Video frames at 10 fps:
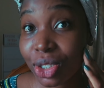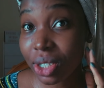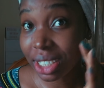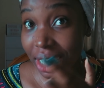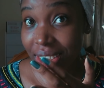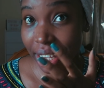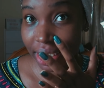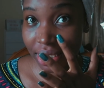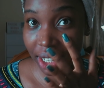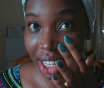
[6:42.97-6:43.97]
Jokes
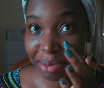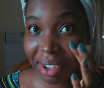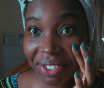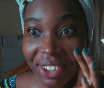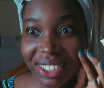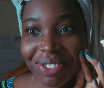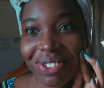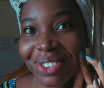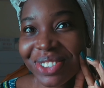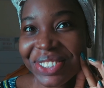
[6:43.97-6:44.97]
aside, you guys, my face
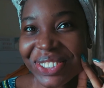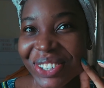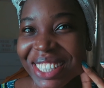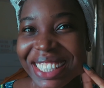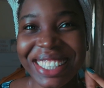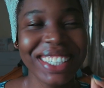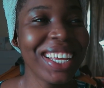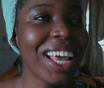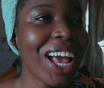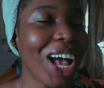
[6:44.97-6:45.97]
feels so,
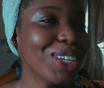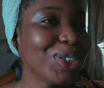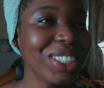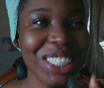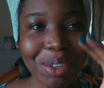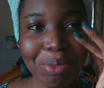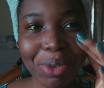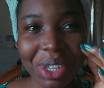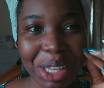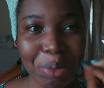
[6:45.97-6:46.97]
I was going to say
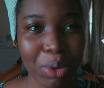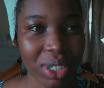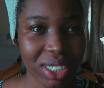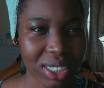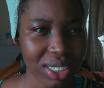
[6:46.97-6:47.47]
milky, but